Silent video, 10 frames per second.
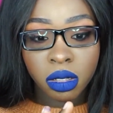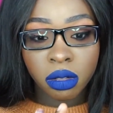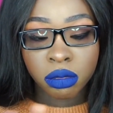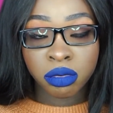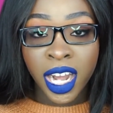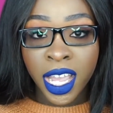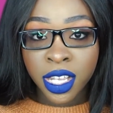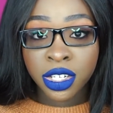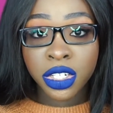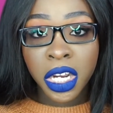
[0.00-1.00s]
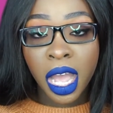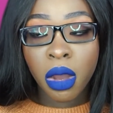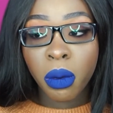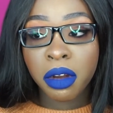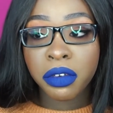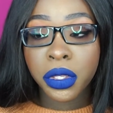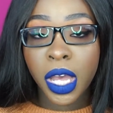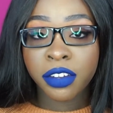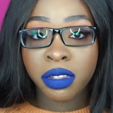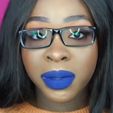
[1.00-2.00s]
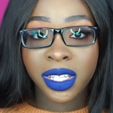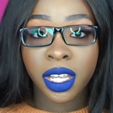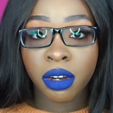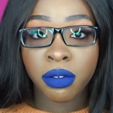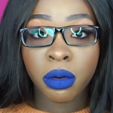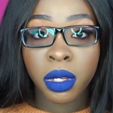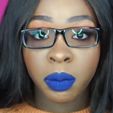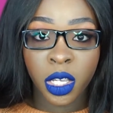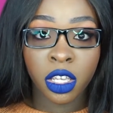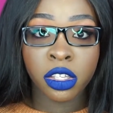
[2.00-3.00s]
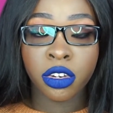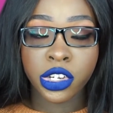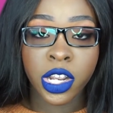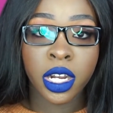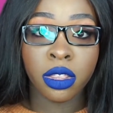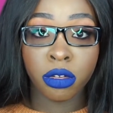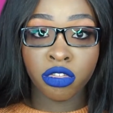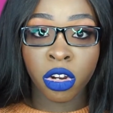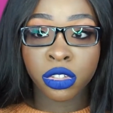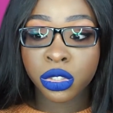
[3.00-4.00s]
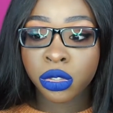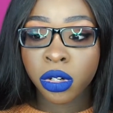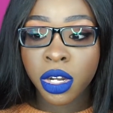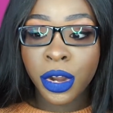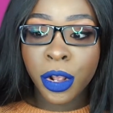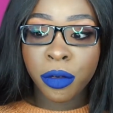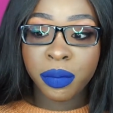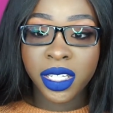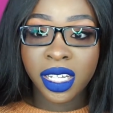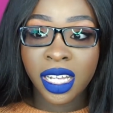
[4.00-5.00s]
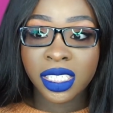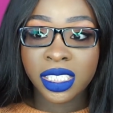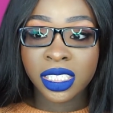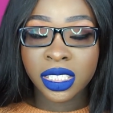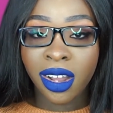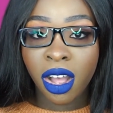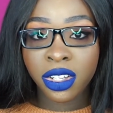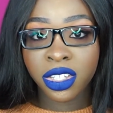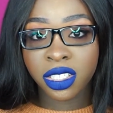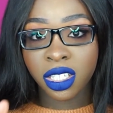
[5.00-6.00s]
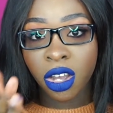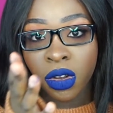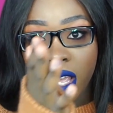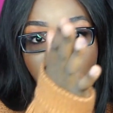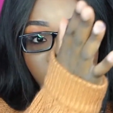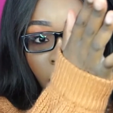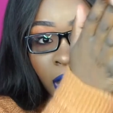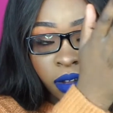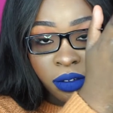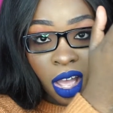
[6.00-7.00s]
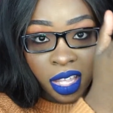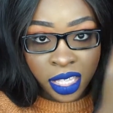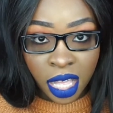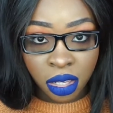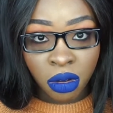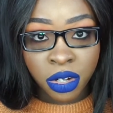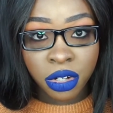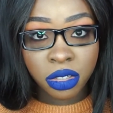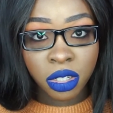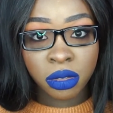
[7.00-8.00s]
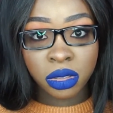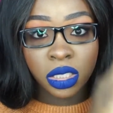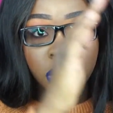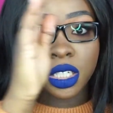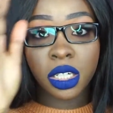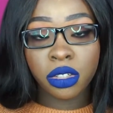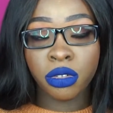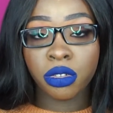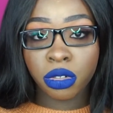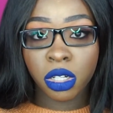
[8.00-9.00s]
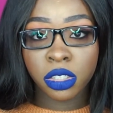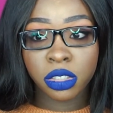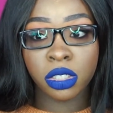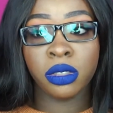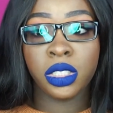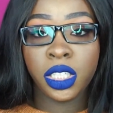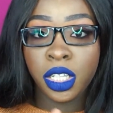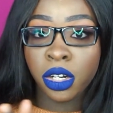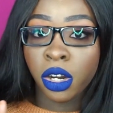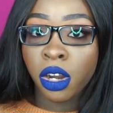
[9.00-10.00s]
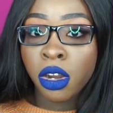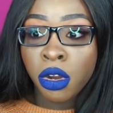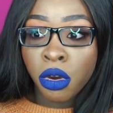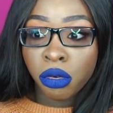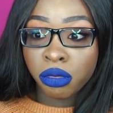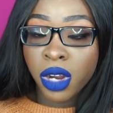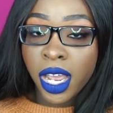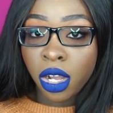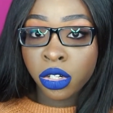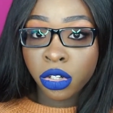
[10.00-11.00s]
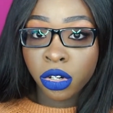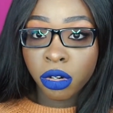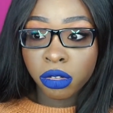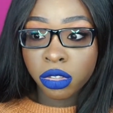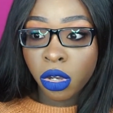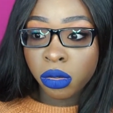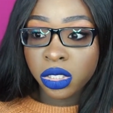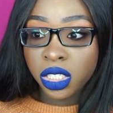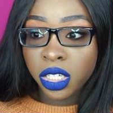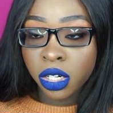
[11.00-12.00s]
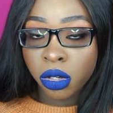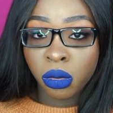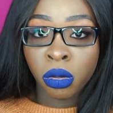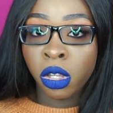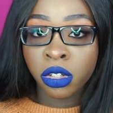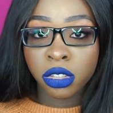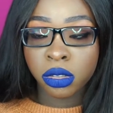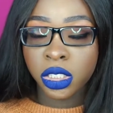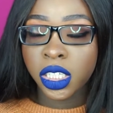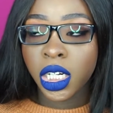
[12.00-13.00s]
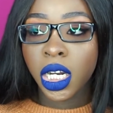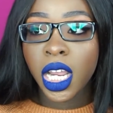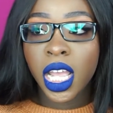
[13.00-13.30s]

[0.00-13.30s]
range. However, you have to be careful when picking your shade in the drugstore, because it's not just, okay, I have yellow undertones here, neutral undertones here, red undertones here, cool undertones here.